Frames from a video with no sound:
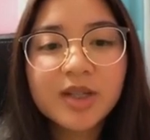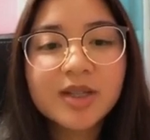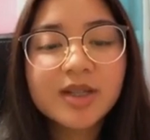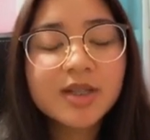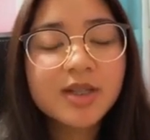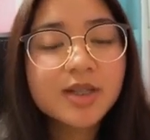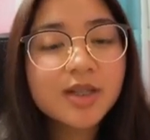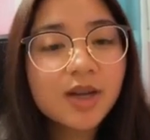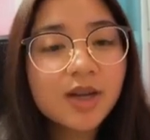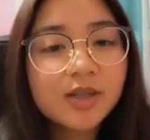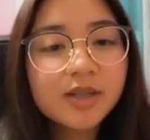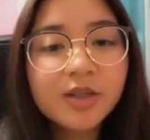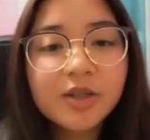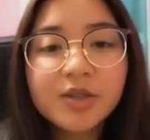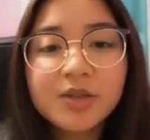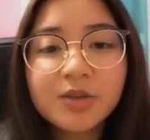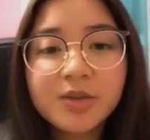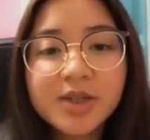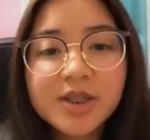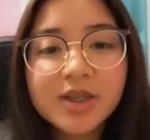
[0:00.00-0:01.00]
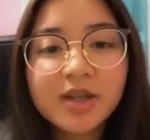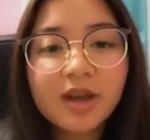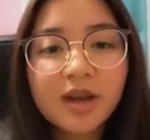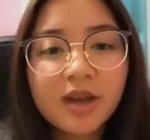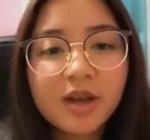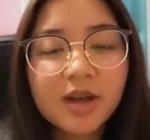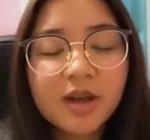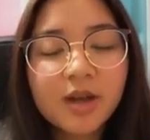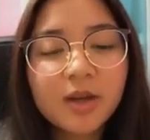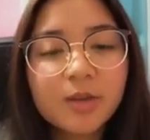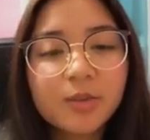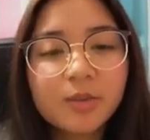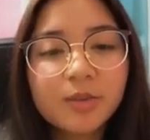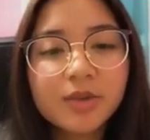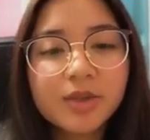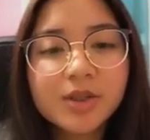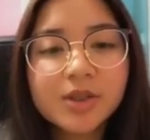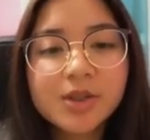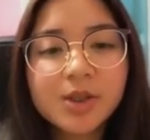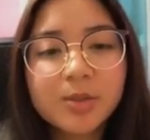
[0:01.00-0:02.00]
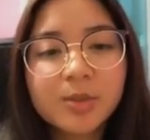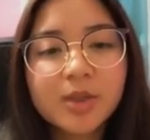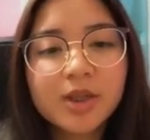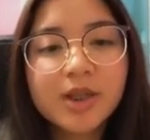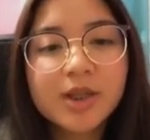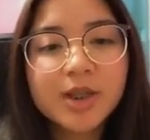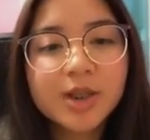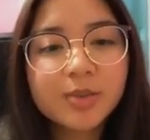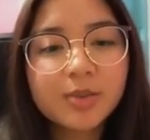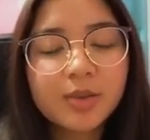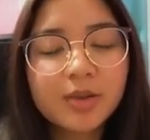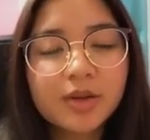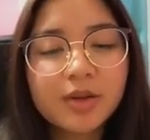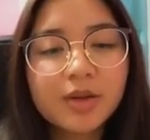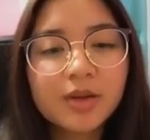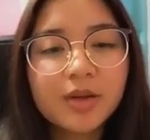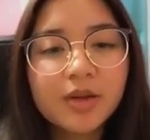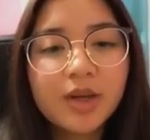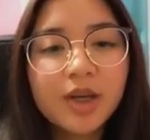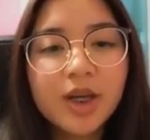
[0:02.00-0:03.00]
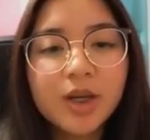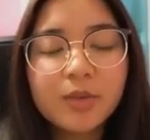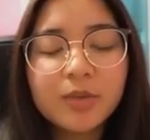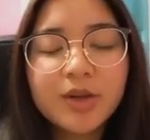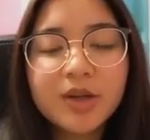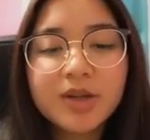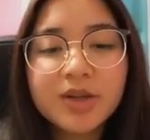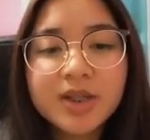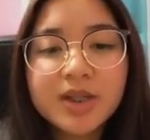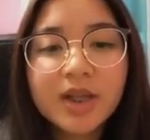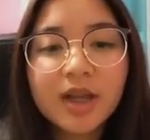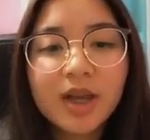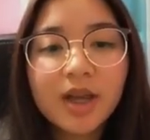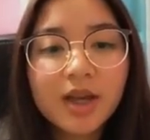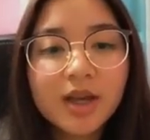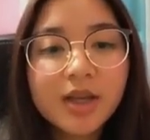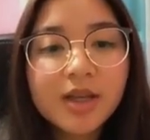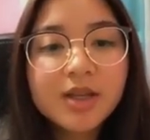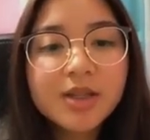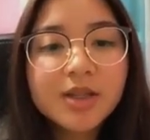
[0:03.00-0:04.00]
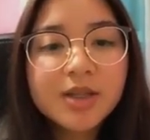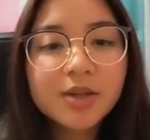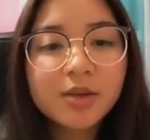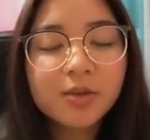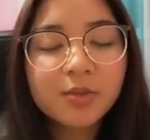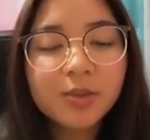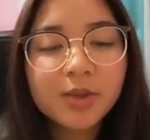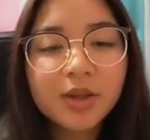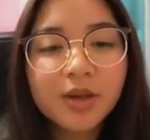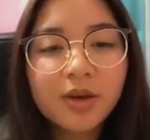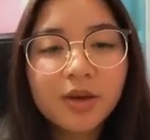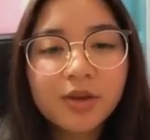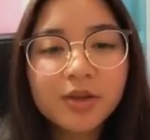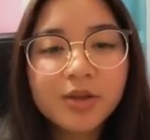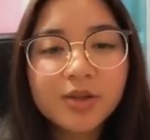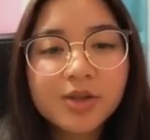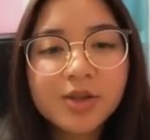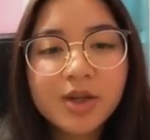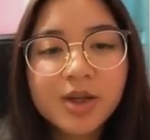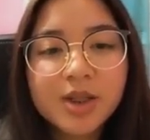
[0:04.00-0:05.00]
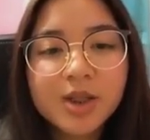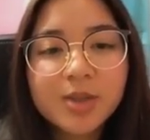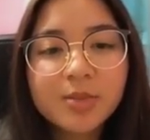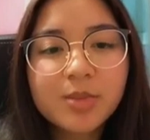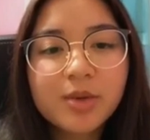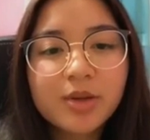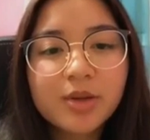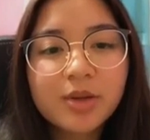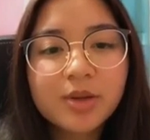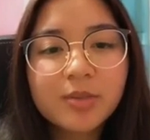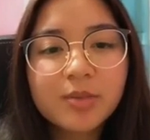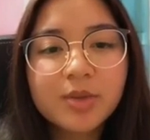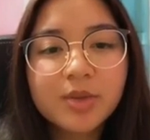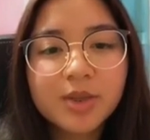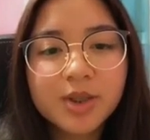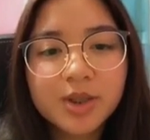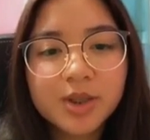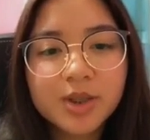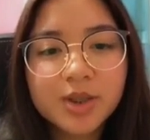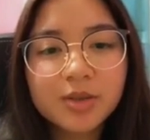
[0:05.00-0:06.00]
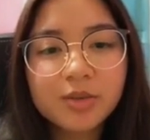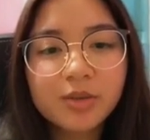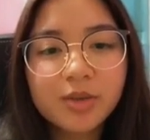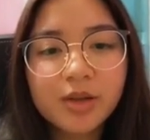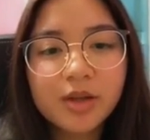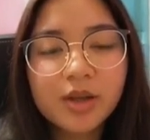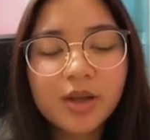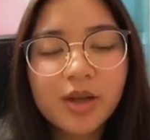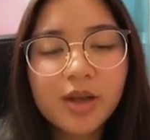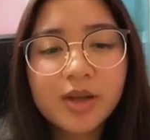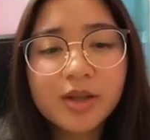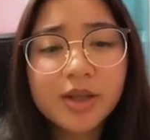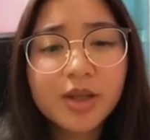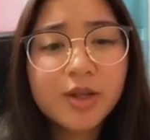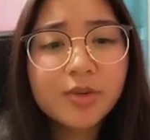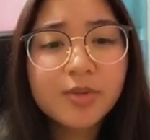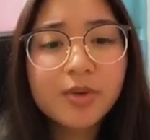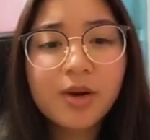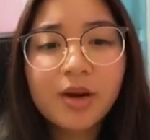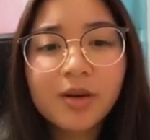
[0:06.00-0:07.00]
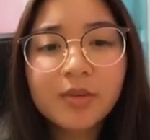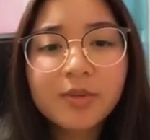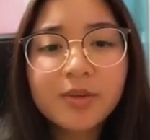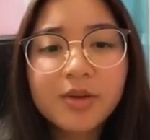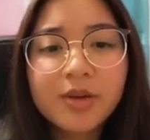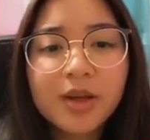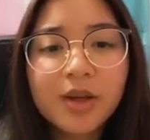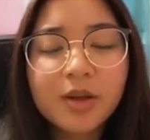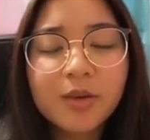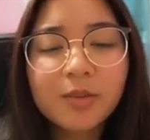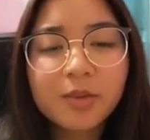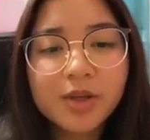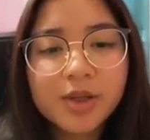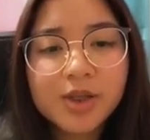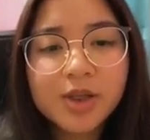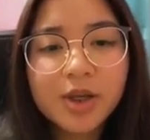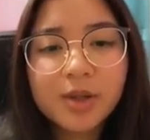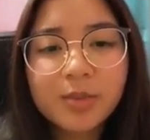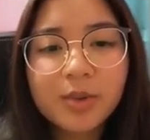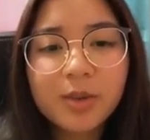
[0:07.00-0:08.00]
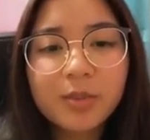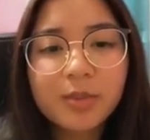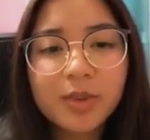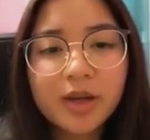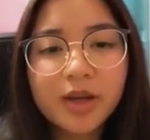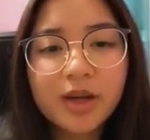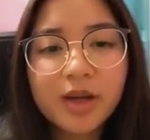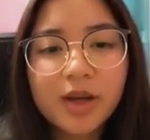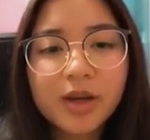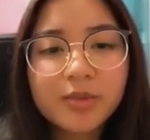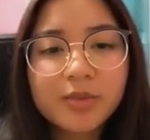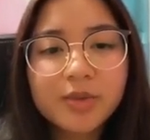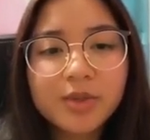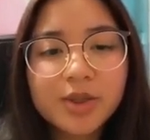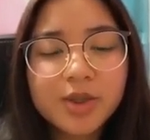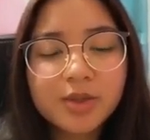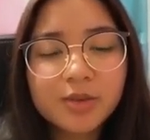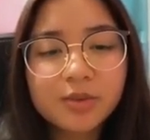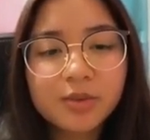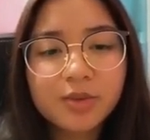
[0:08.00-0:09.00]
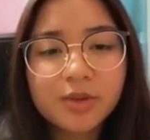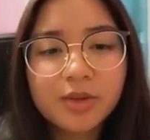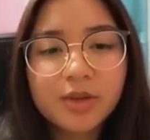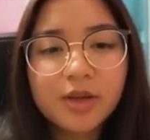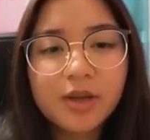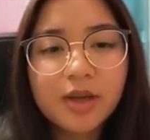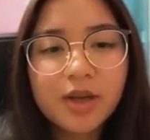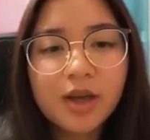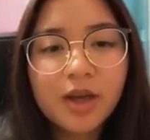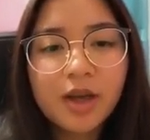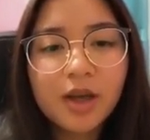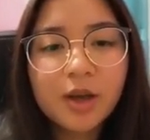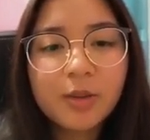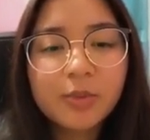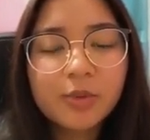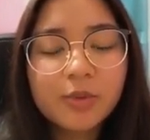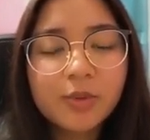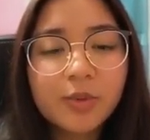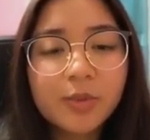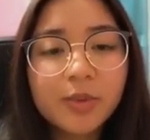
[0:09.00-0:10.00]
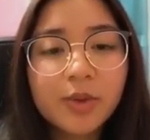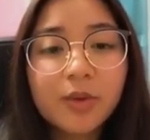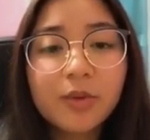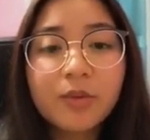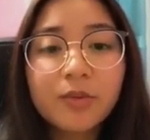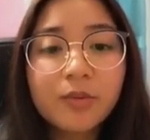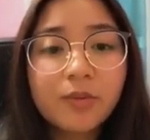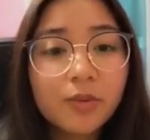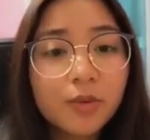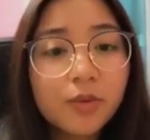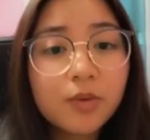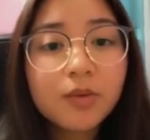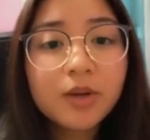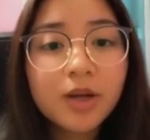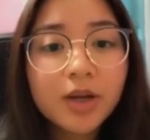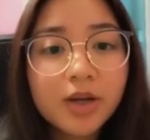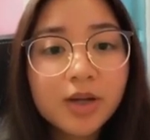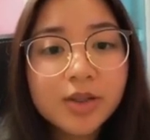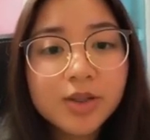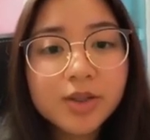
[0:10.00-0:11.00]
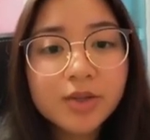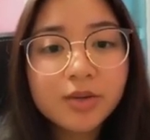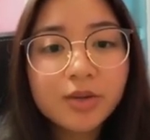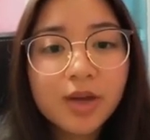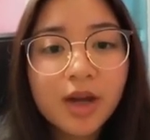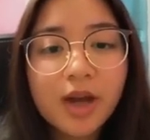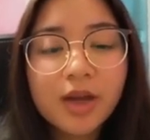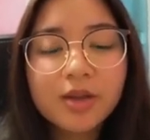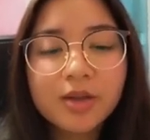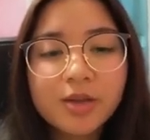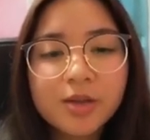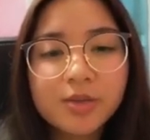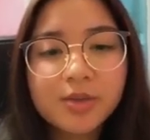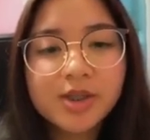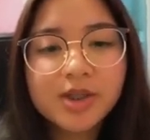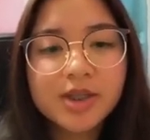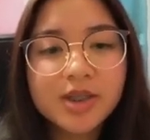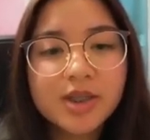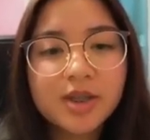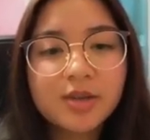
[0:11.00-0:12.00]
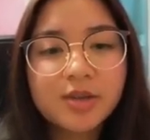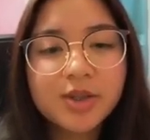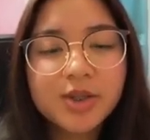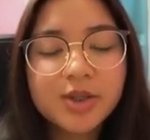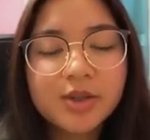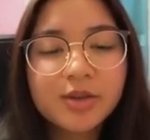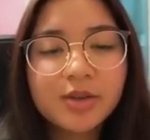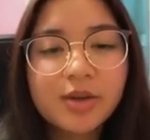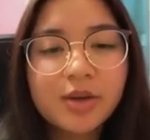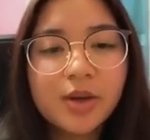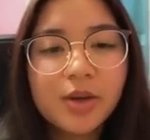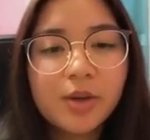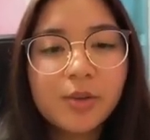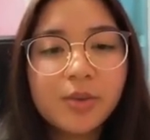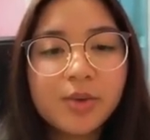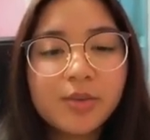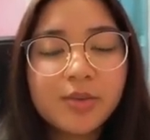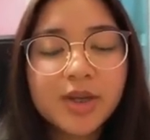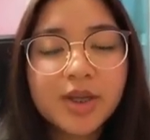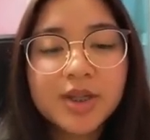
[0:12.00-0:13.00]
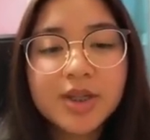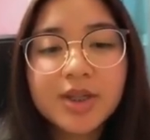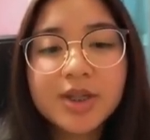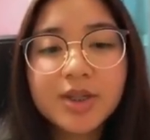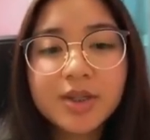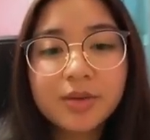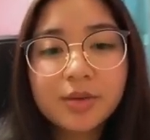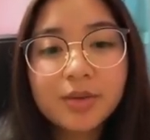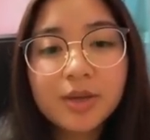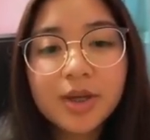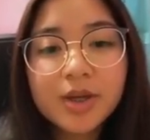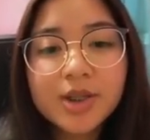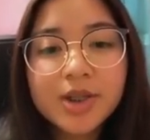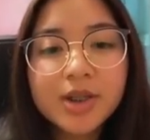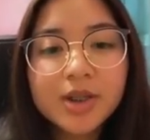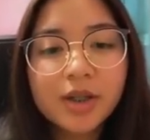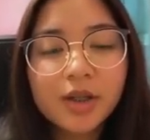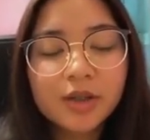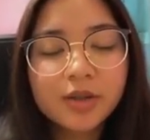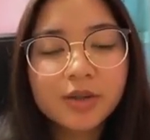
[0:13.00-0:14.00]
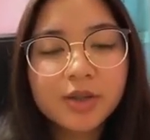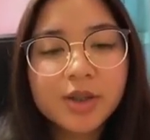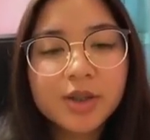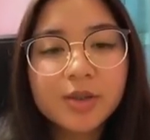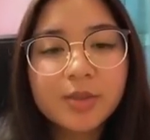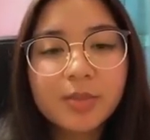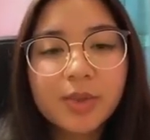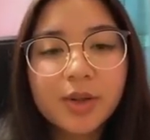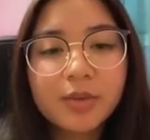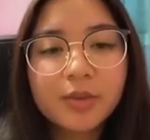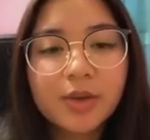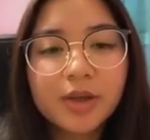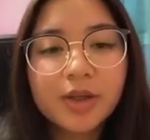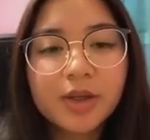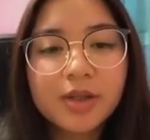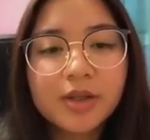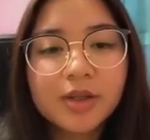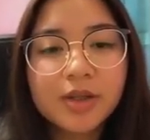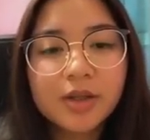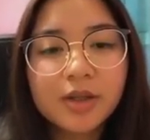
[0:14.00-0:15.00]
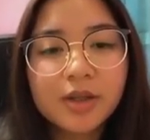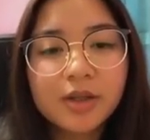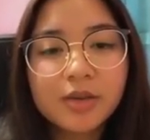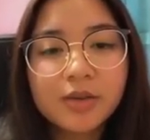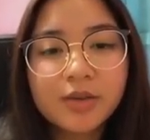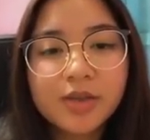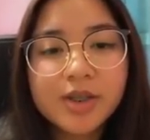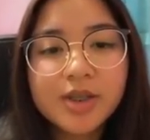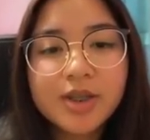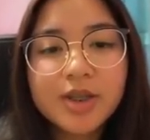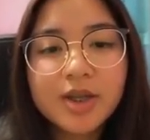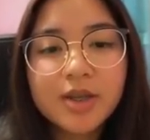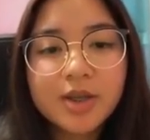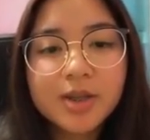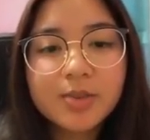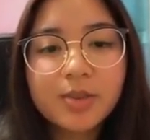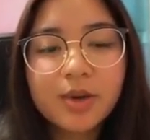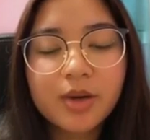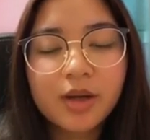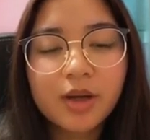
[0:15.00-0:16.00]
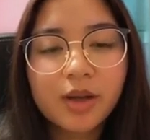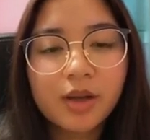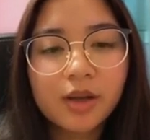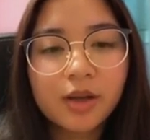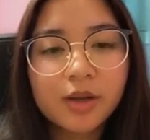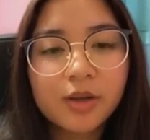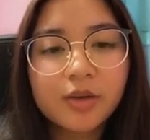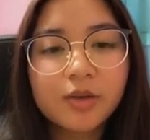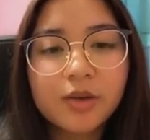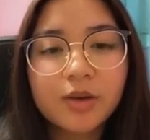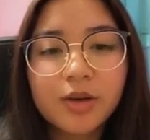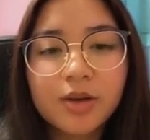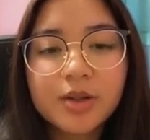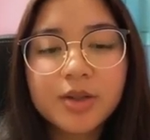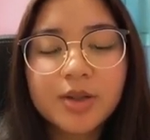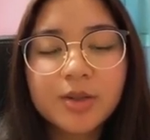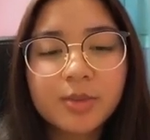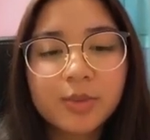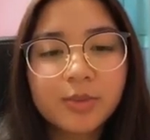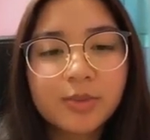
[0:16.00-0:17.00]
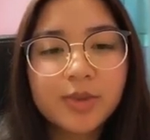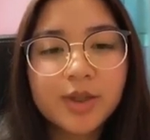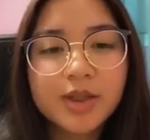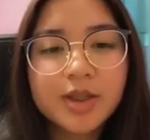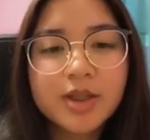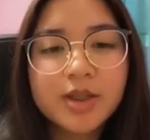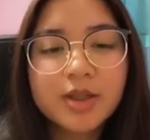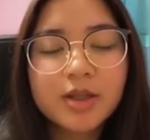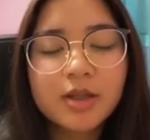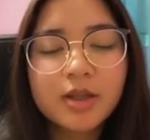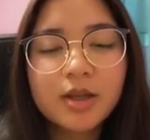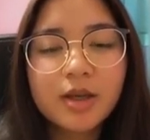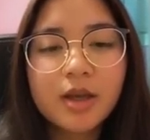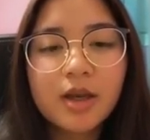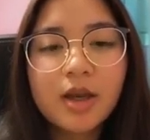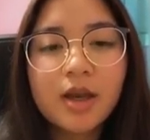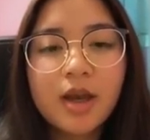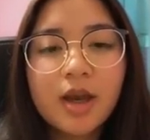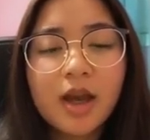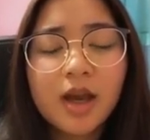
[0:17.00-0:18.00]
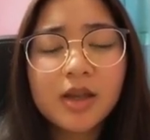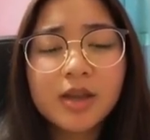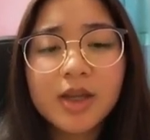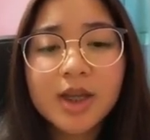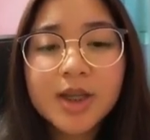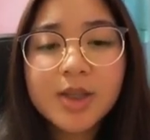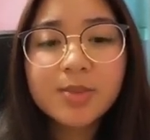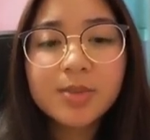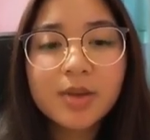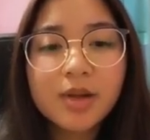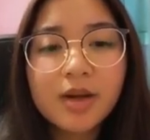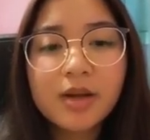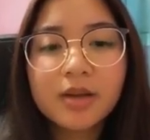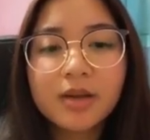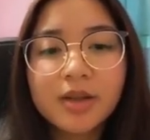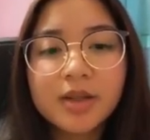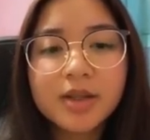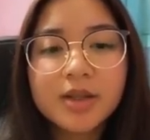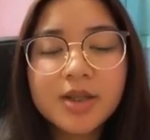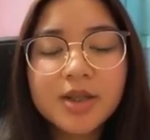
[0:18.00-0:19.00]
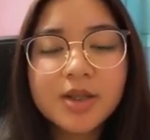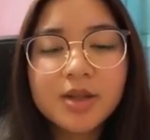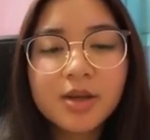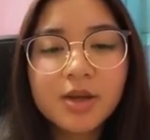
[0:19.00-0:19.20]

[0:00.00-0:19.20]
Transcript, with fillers: the Tag der Deutschen Einheit with a German guest speaker. We hosted Eddie and Toby on their Trans American music tour. They even offered a workshop at Ben after school and performed a full concert at the Deutsches Haus. We raised $2,000 by running the Deutsches Haus parking lot during Oktoberfest. And last but not least,